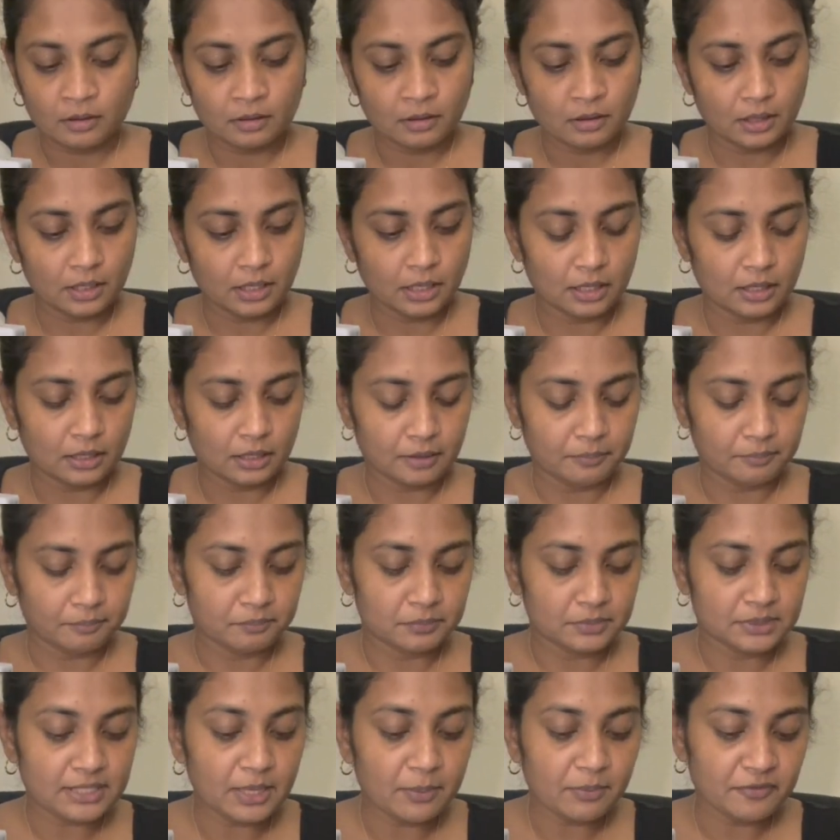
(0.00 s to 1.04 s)

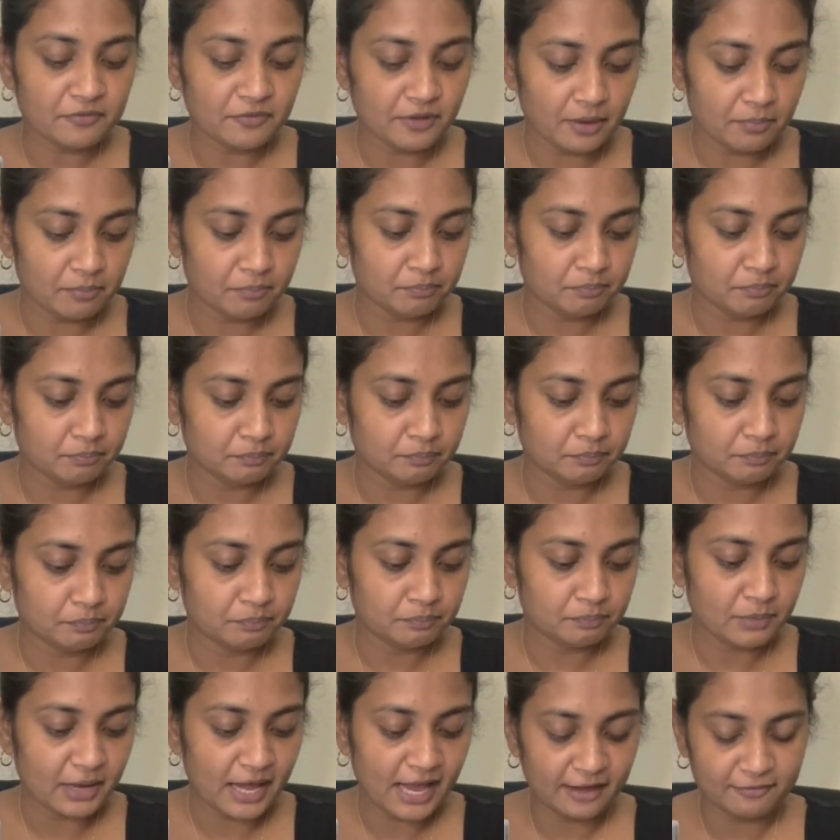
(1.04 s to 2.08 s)
some of them
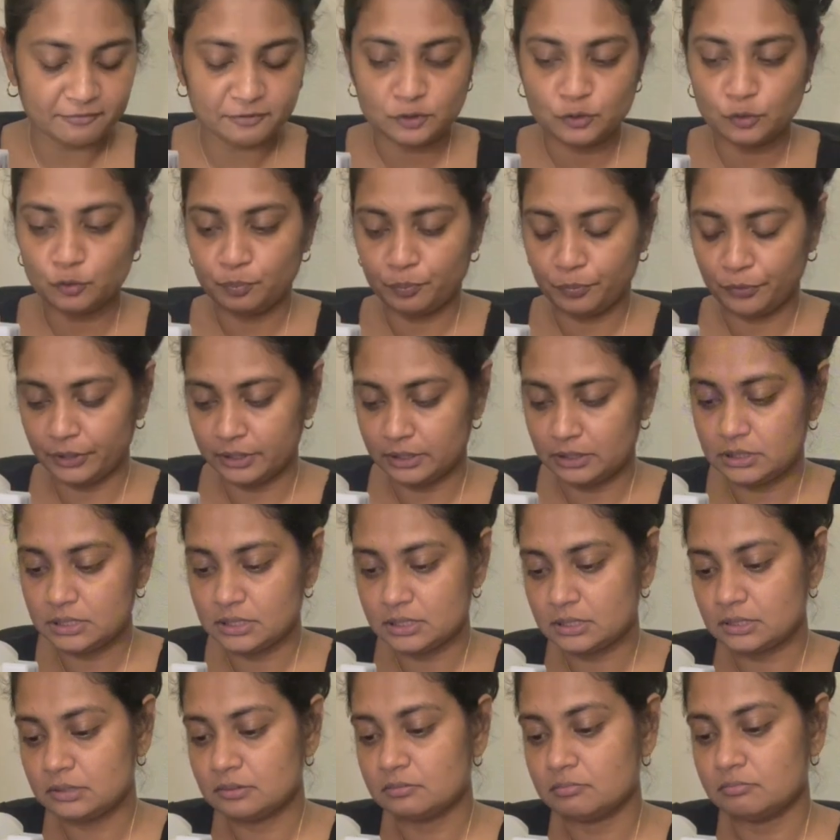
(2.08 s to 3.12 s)
have 2
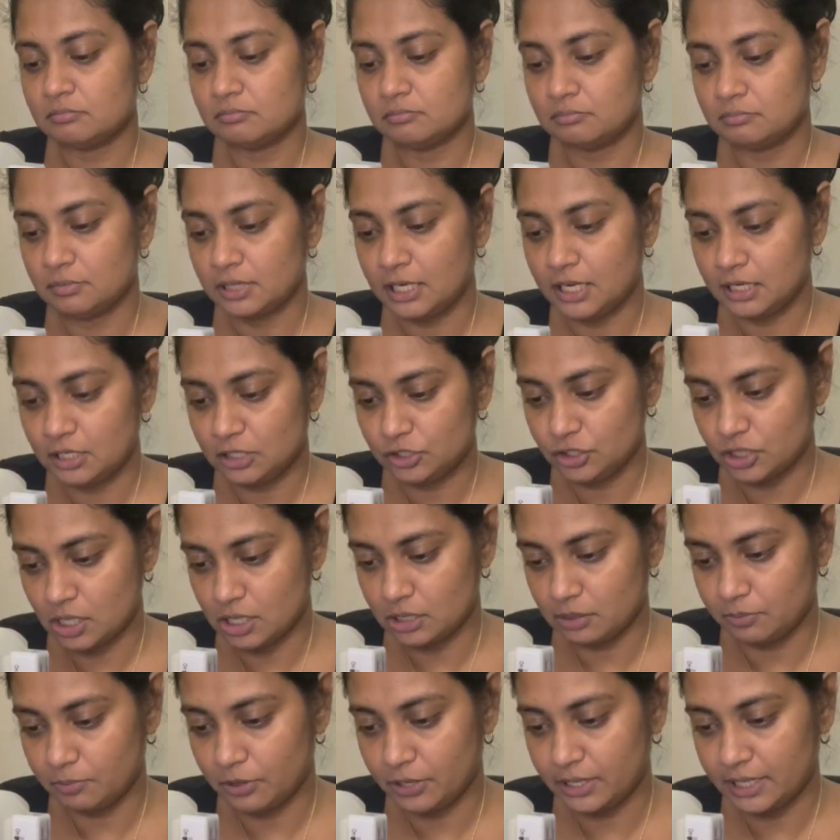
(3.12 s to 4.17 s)
prints in the Jolly
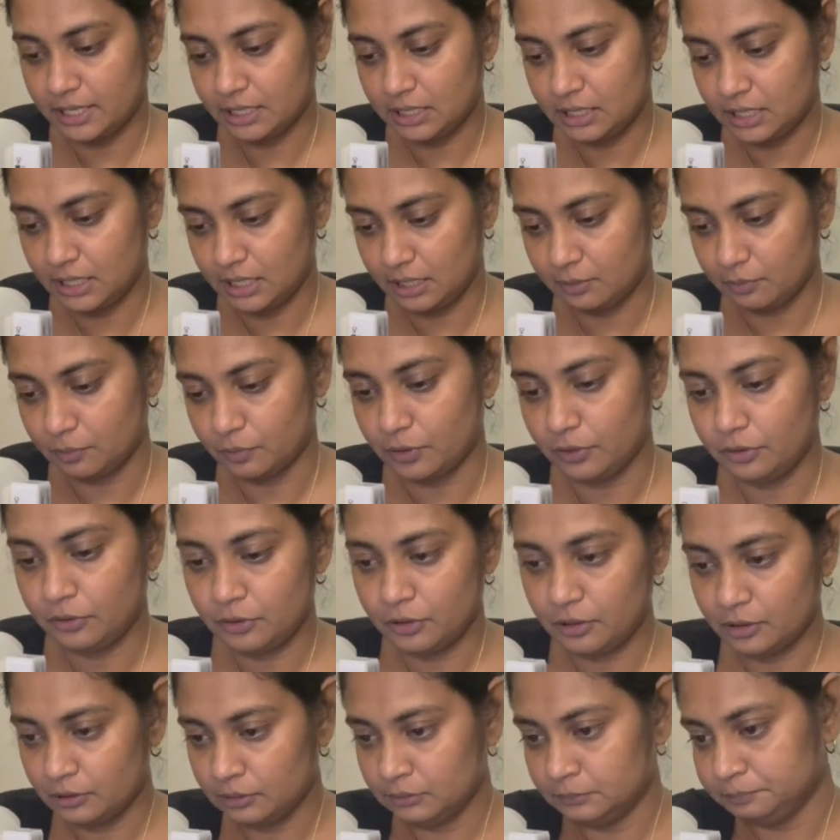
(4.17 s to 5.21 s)
bar that it came with,
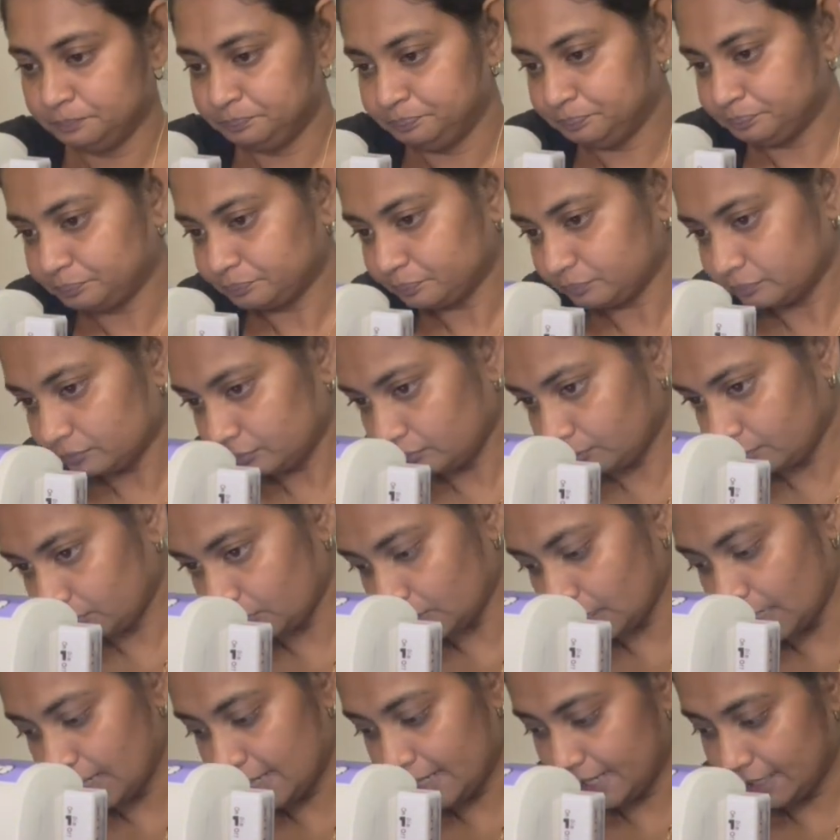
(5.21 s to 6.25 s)

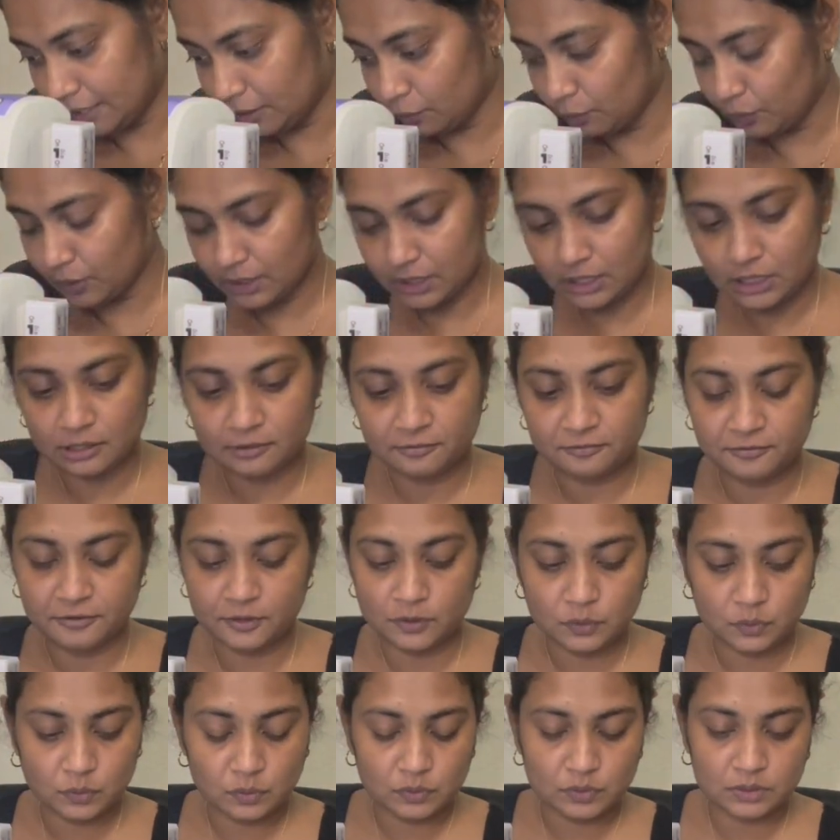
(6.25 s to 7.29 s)
and I don't want to
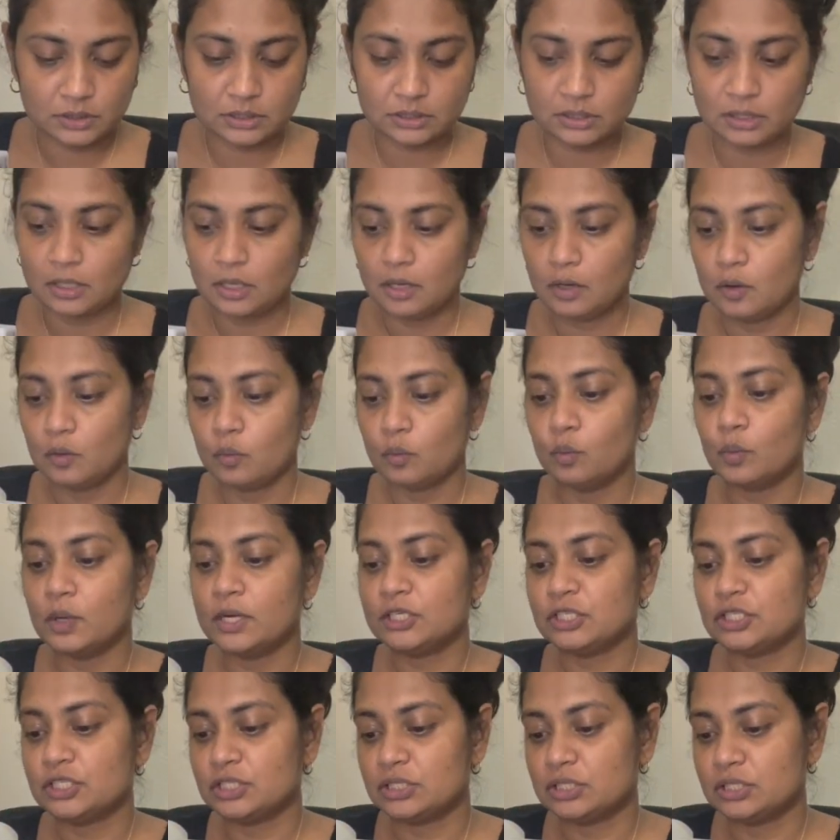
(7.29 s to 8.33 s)
confuse
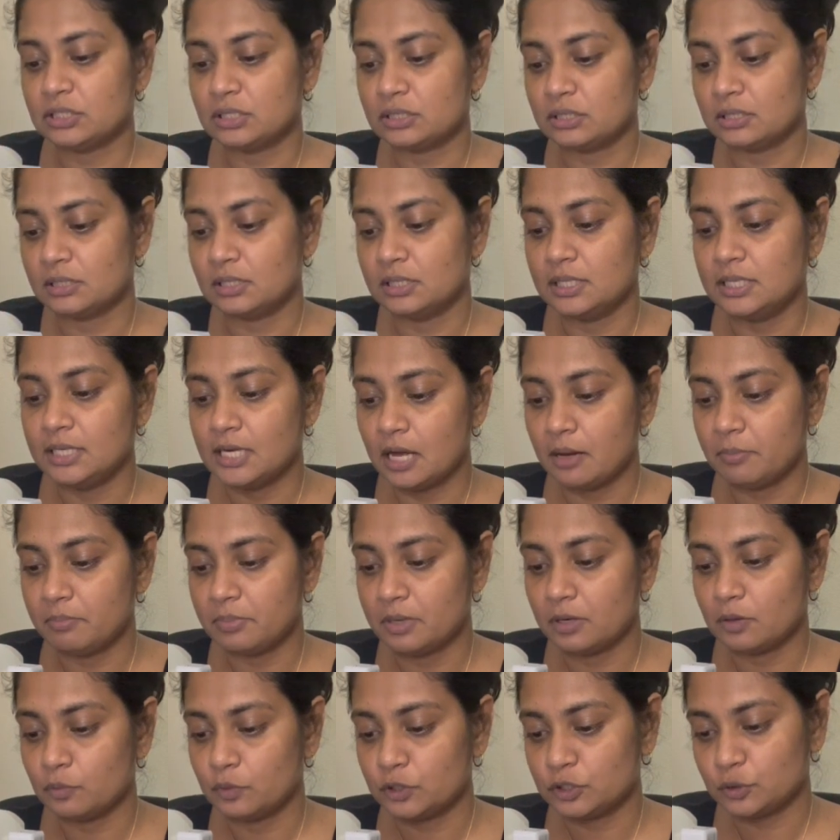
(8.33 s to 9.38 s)
which
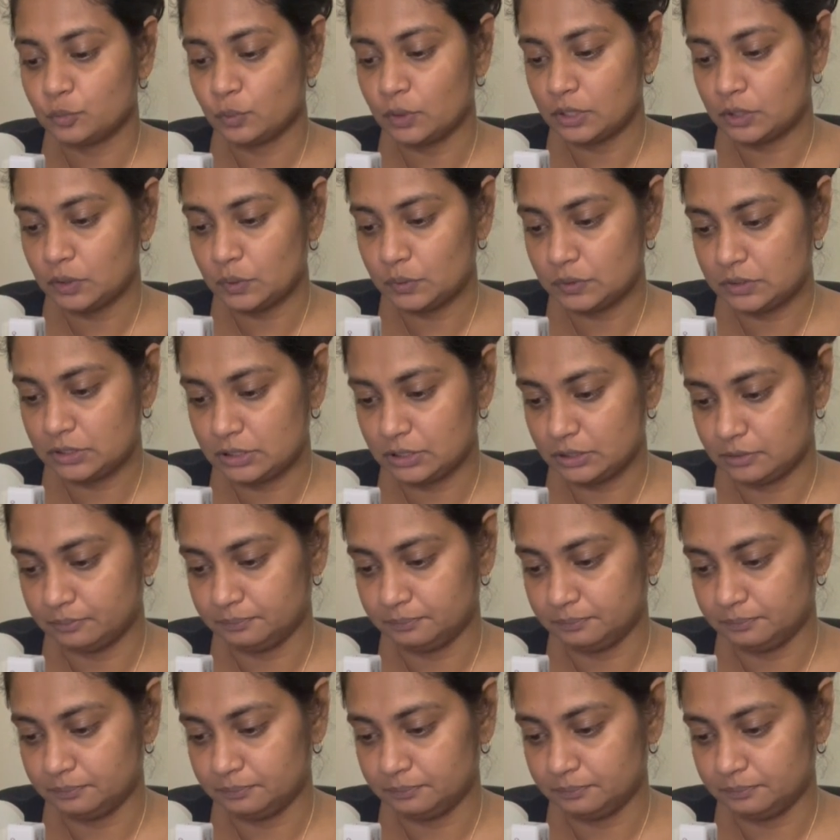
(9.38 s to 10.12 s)
number which one goes to.